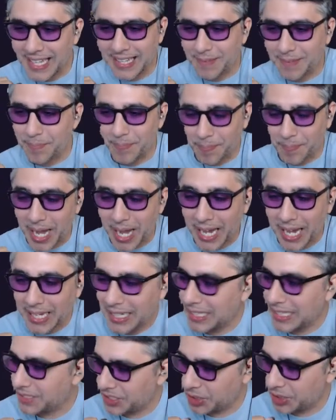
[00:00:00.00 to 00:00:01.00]
mine
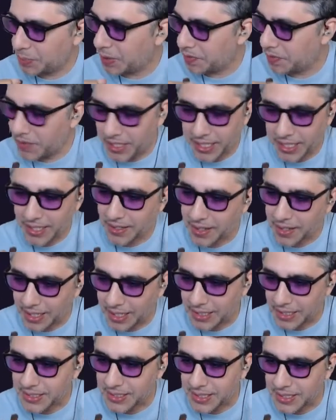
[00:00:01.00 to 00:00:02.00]
has just been running
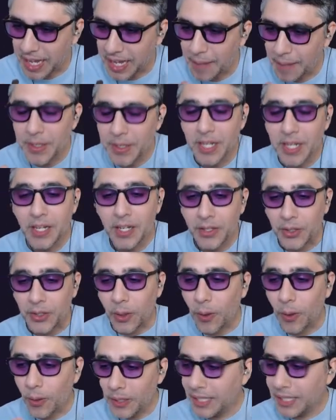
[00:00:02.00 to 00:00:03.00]
nonstop. The
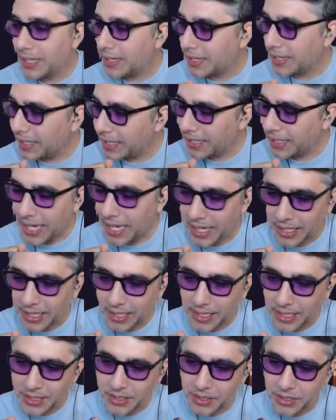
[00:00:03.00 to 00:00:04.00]
only thing I
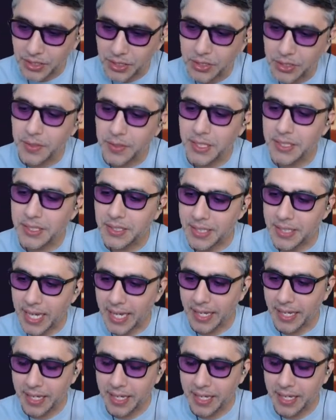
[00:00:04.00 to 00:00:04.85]
need to do is like,